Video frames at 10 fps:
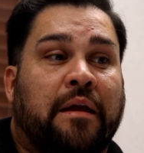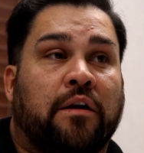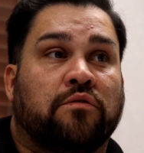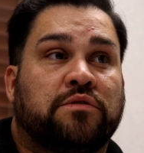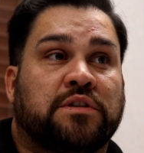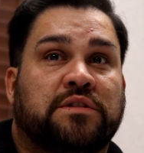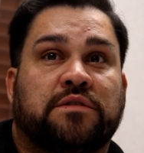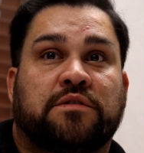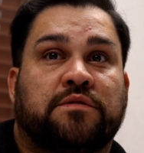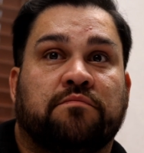you know,
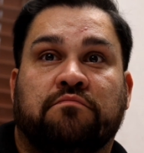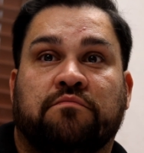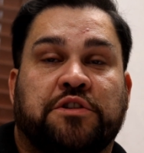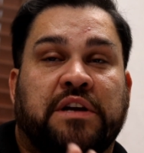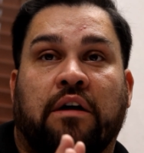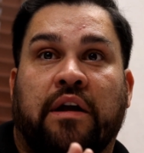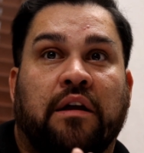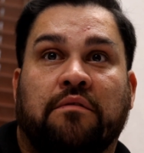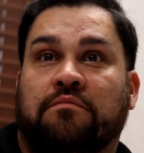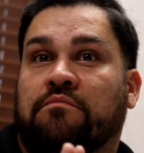just
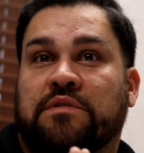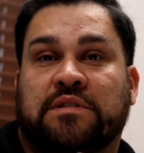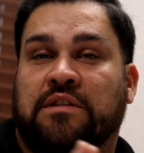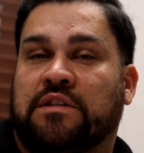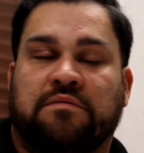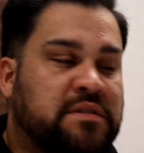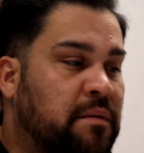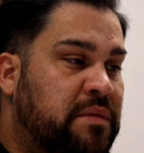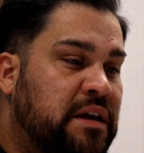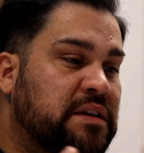sharing
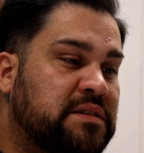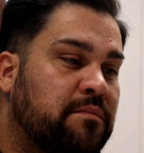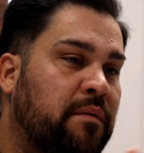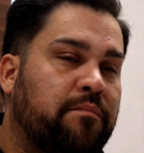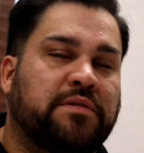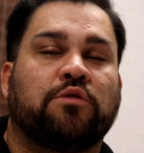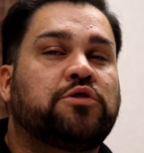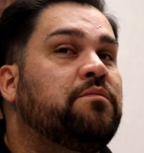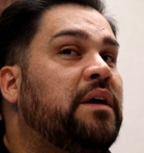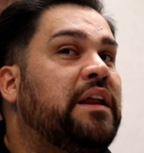something as simple.
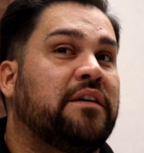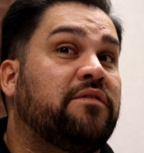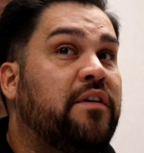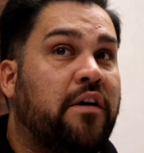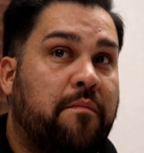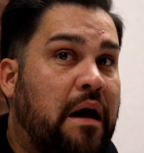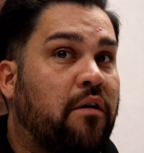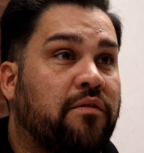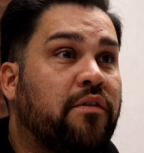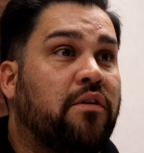Social media is very
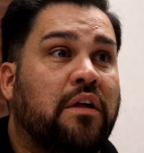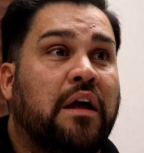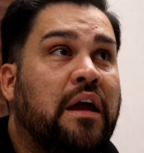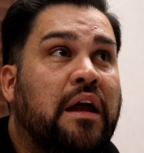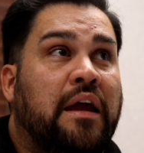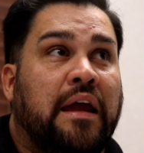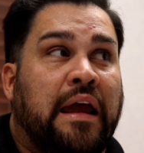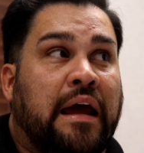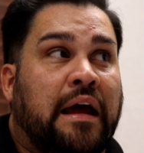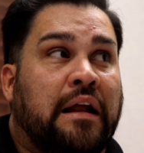powerful.
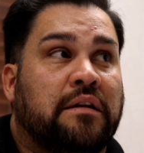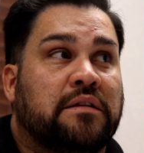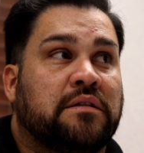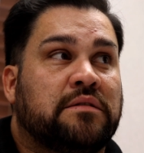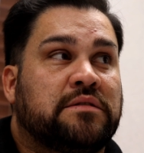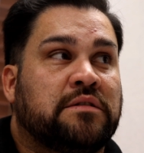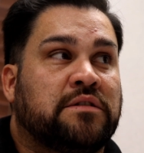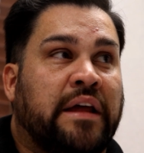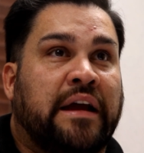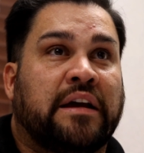And
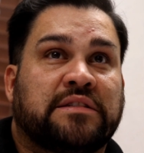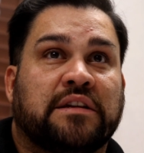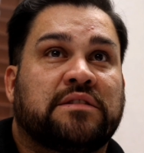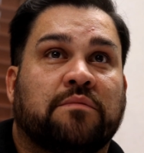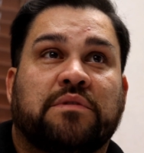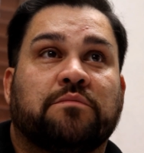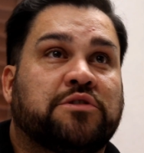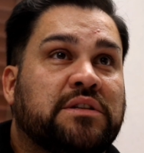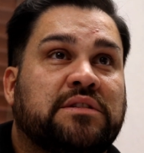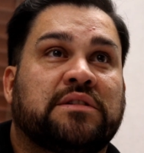like I said,
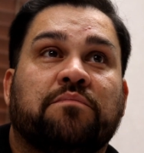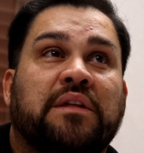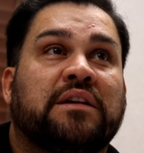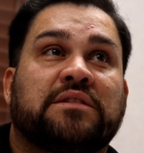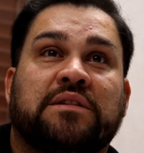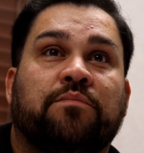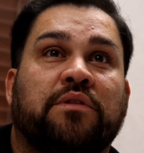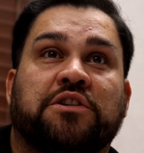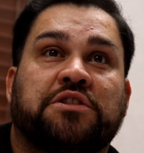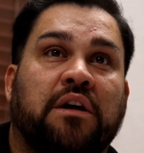sometimes just something as
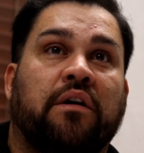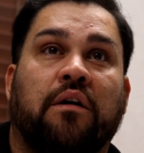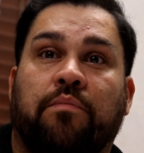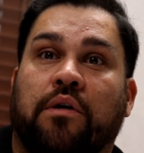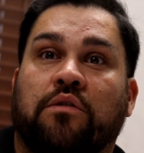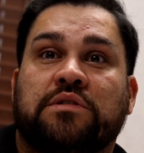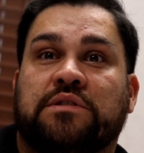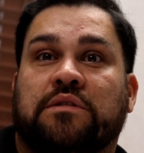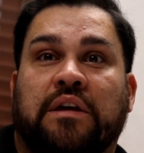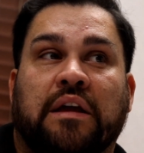simple as sharing a
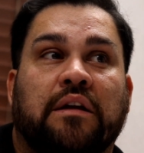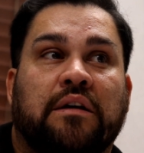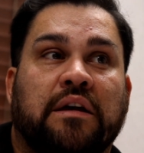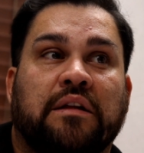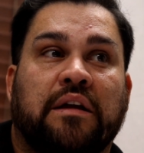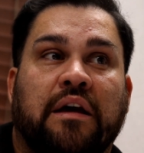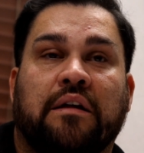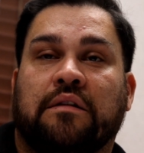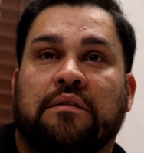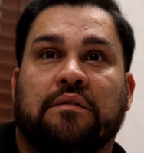post can
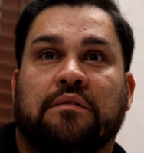get